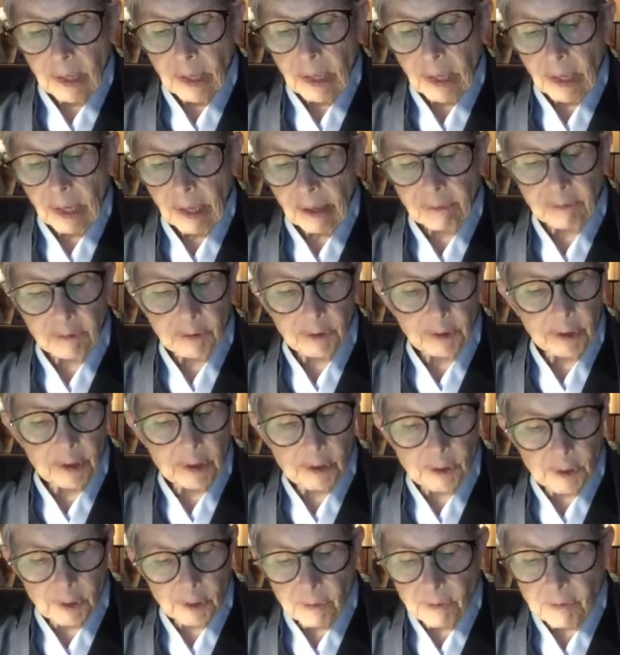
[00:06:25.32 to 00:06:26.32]
After it's
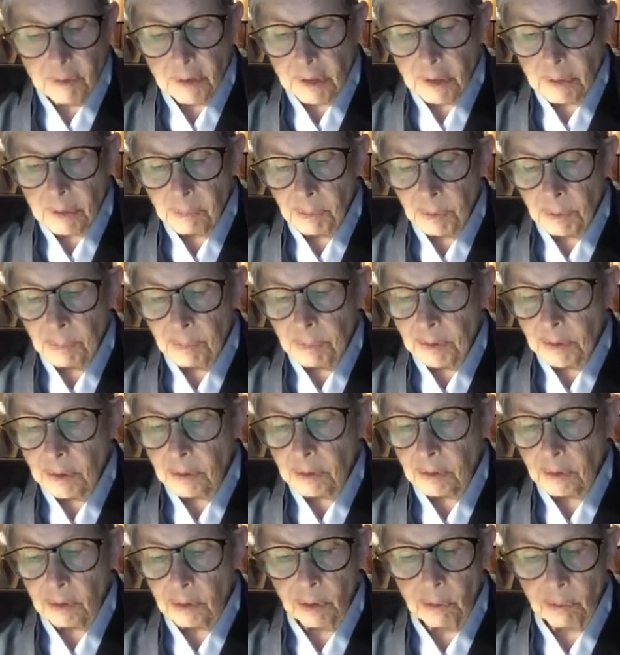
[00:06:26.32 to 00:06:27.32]
served its
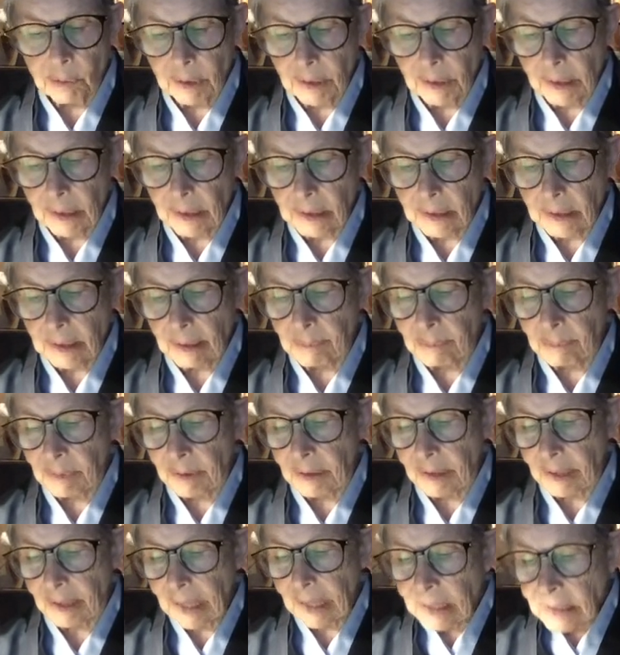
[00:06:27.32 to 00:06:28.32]
purpose, no one gets up
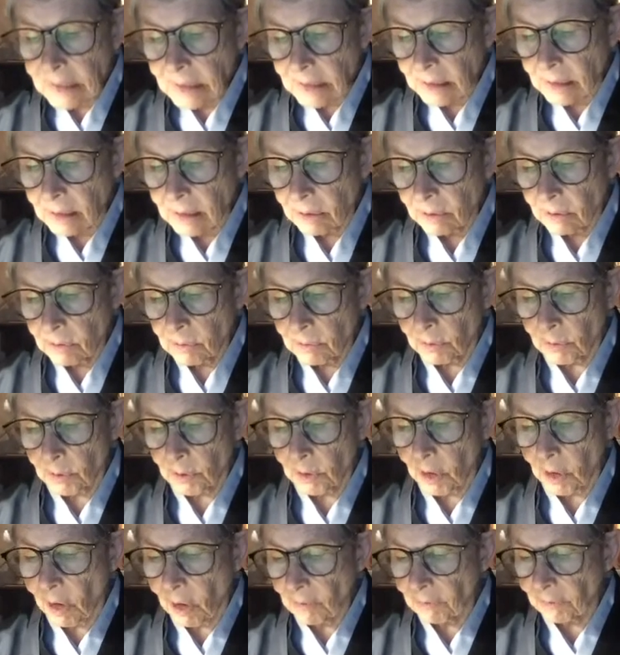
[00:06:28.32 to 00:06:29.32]
and thanks it or
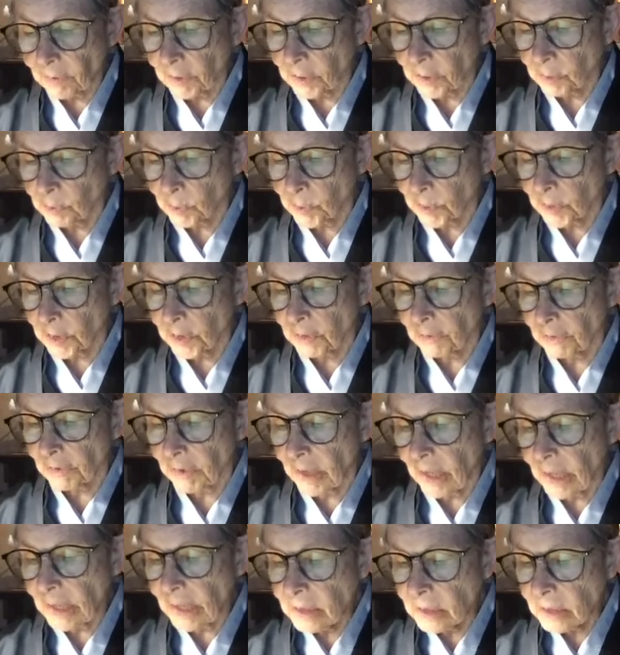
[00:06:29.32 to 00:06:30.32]
offers words of
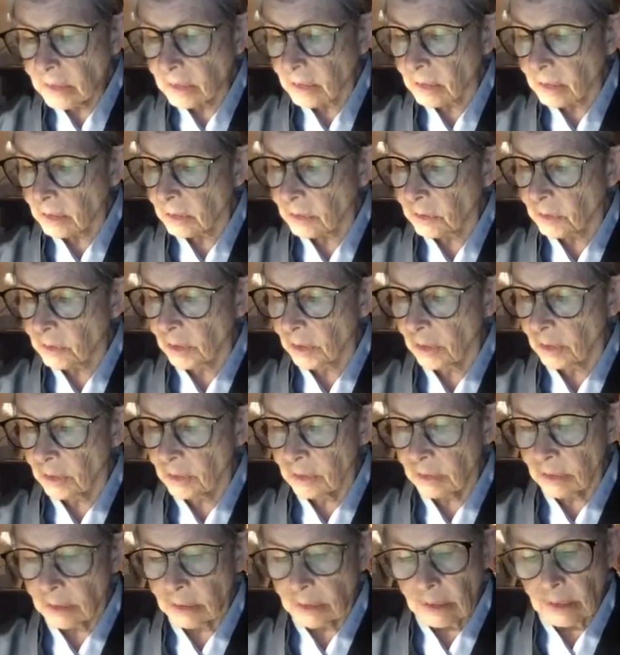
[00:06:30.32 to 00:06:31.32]
kindness to the
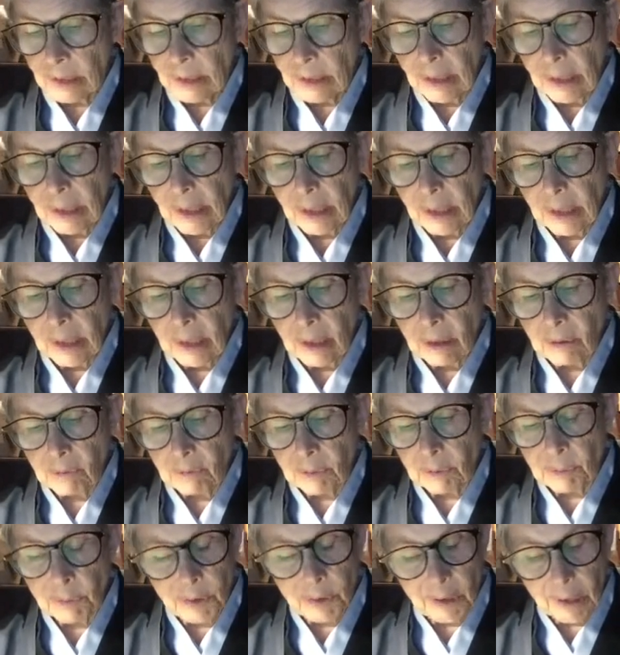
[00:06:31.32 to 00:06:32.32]
chair. It
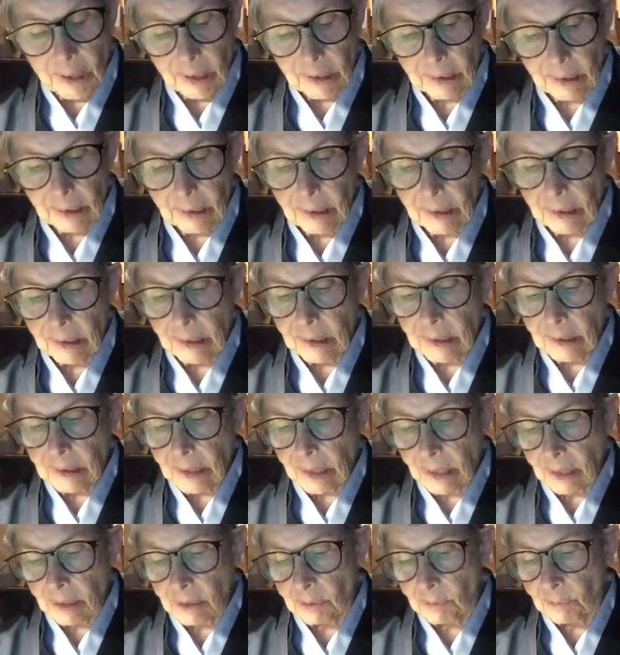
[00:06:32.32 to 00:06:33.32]
will more likely get kicked
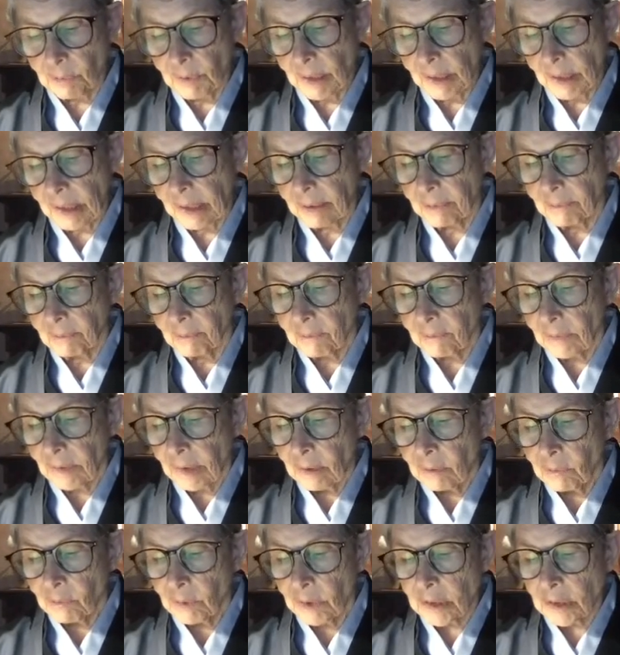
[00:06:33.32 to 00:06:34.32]
out of the way.
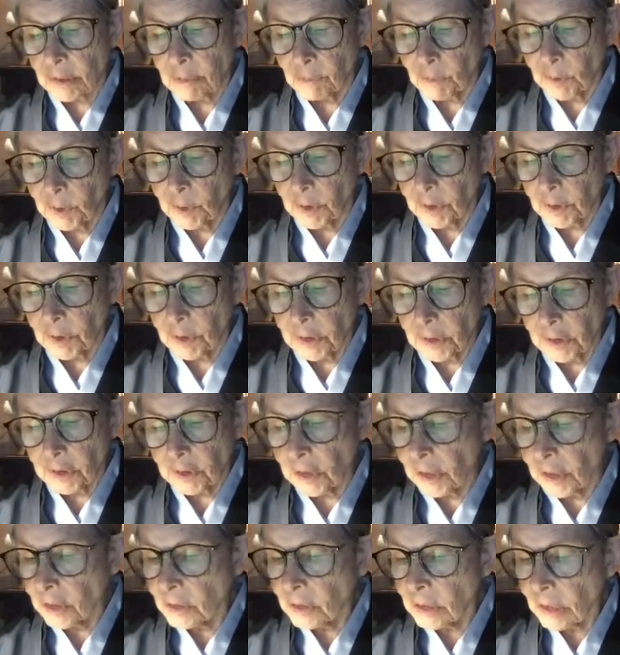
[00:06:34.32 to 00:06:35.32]
What's more, the
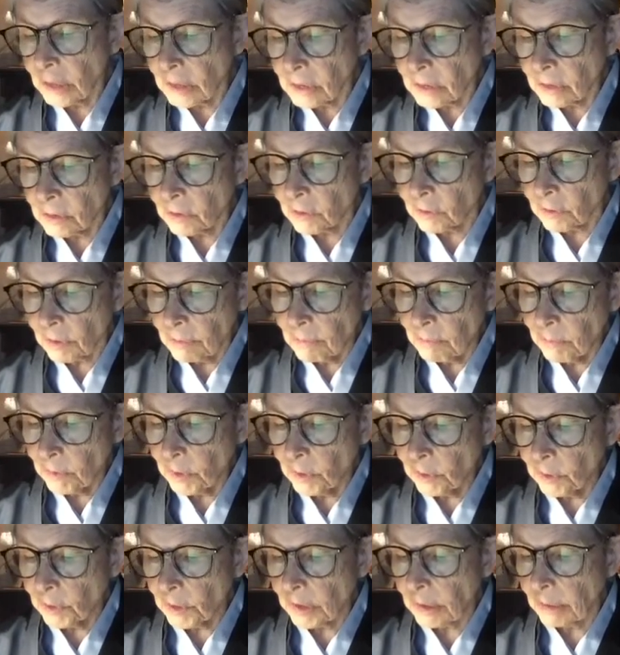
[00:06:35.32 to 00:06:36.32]
chair doesn't grumble
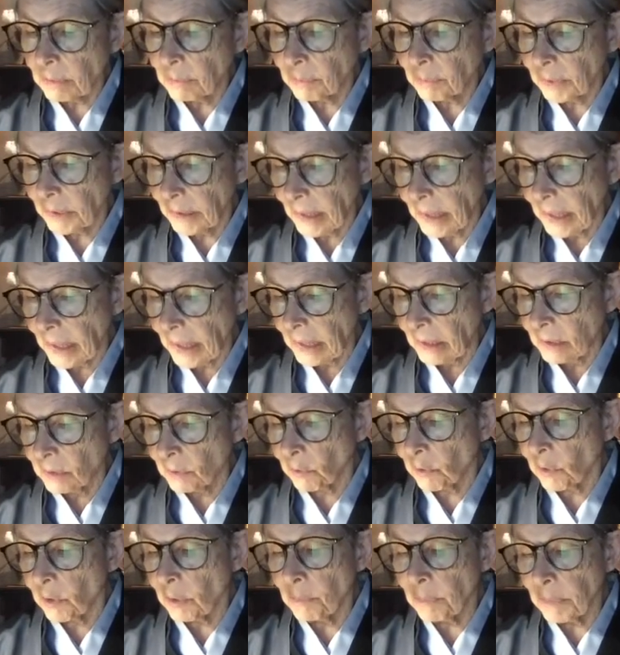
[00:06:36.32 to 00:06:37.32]
or complain
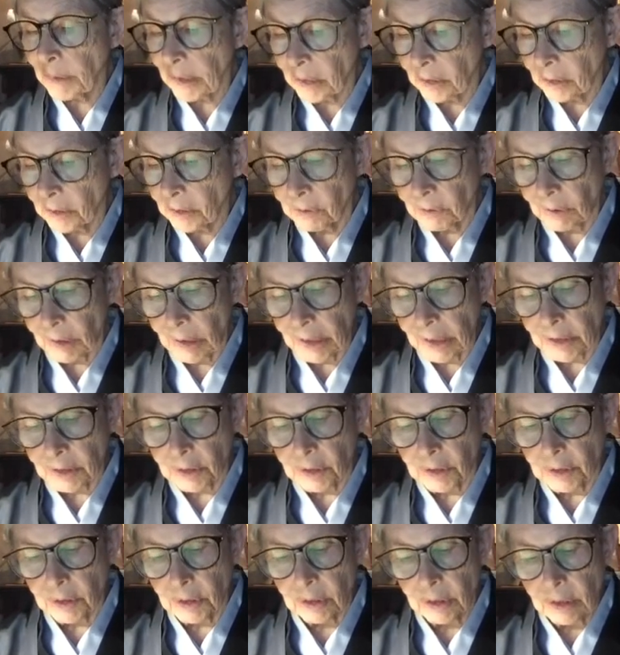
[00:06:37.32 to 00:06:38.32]
or bear a
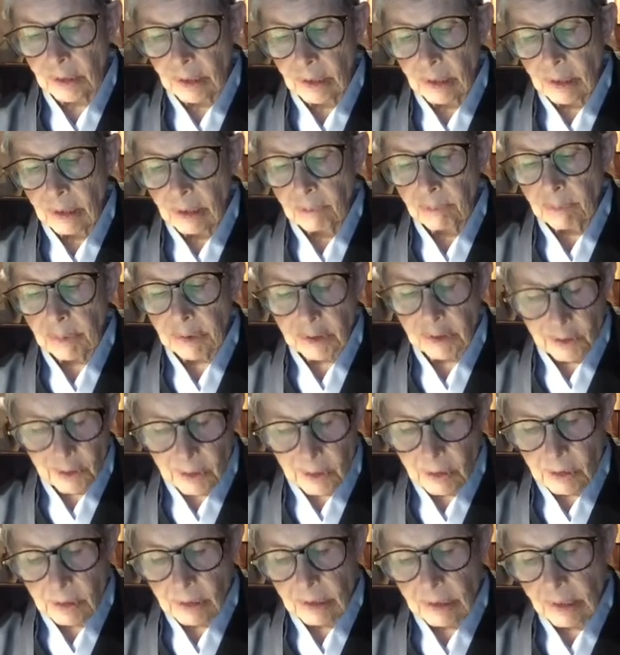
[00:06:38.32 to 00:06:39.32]
grudge, but
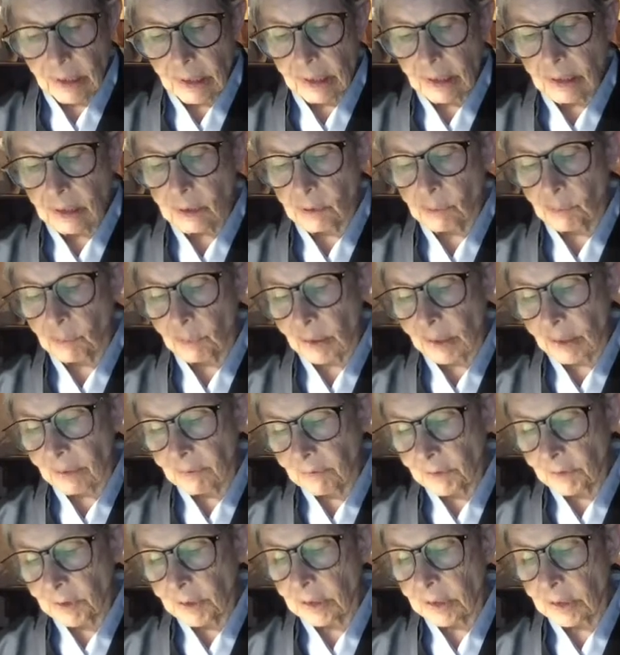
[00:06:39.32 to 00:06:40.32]
just takes
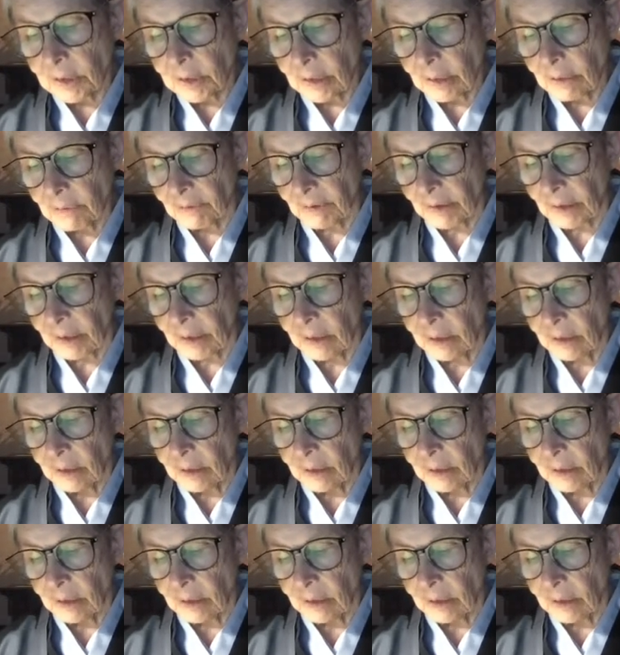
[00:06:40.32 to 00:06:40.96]
whatever is given.